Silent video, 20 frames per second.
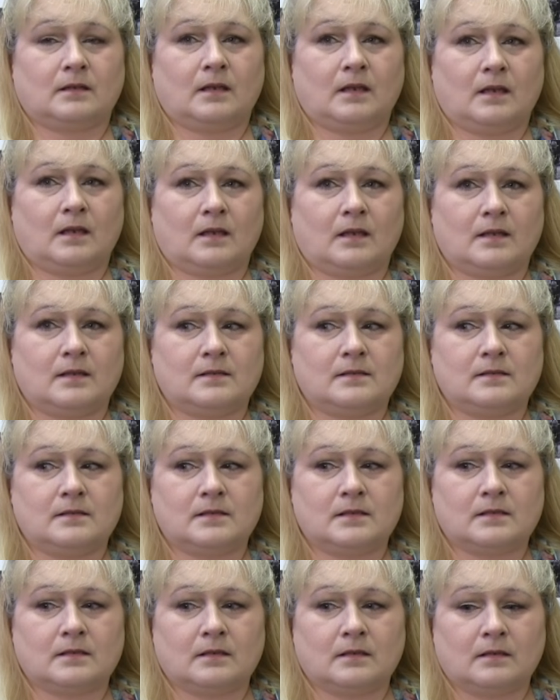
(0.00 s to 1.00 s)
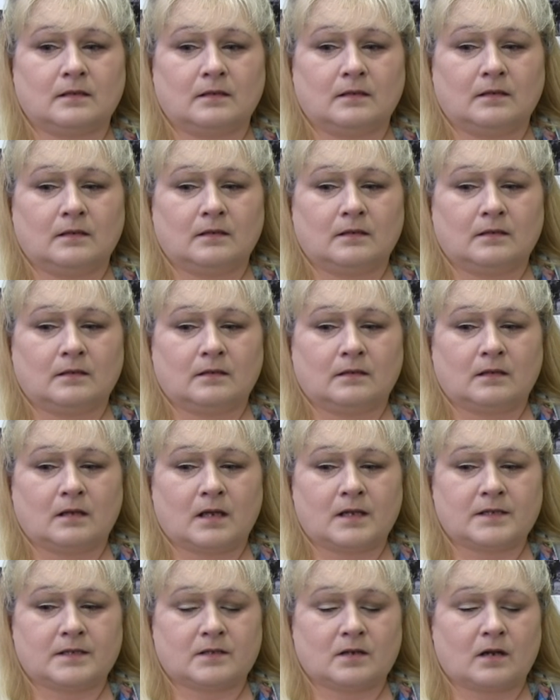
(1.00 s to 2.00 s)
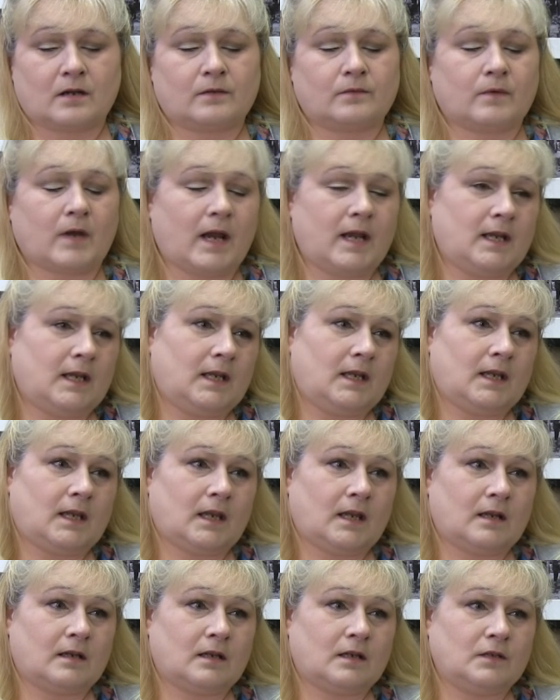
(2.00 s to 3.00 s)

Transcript: and I started writing again.